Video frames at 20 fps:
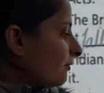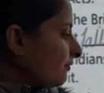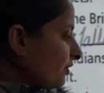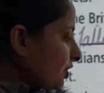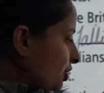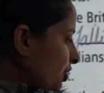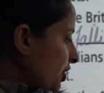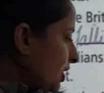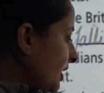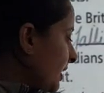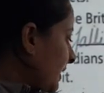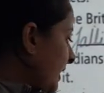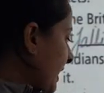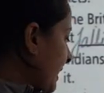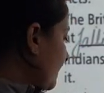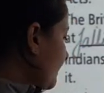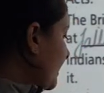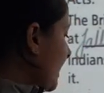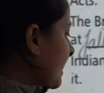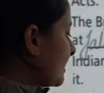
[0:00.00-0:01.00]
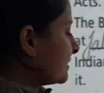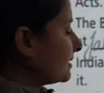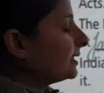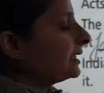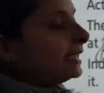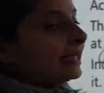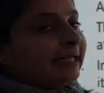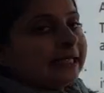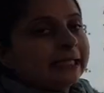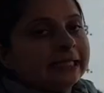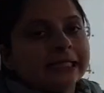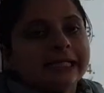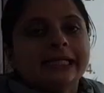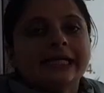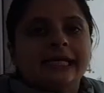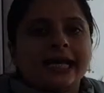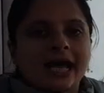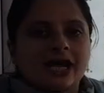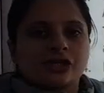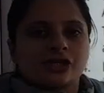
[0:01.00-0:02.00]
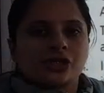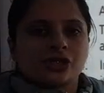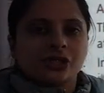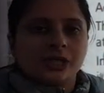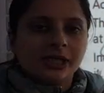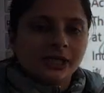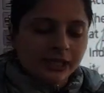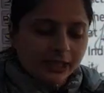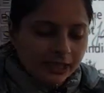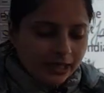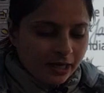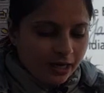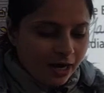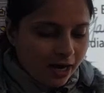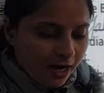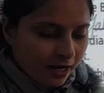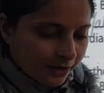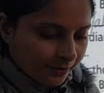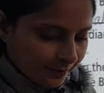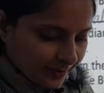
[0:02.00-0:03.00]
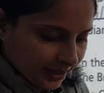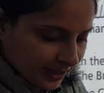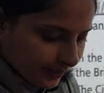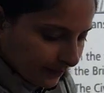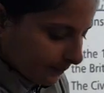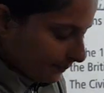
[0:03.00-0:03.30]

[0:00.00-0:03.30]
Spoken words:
which he named as the Indian National Army.